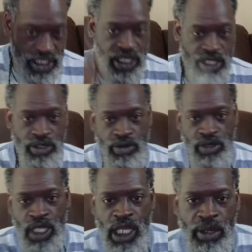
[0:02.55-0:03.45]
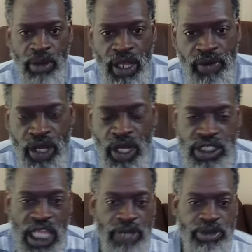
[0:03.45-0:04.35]
signal. I'm having
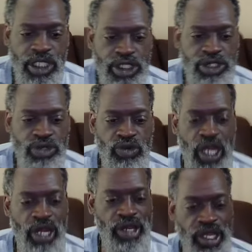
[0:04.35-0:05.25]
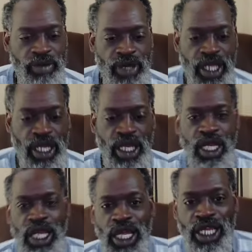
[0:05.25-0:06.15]
all types of issue around here, man.
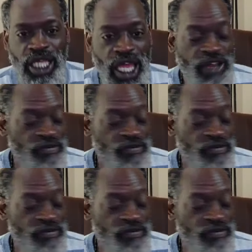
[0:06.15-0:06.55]
Can't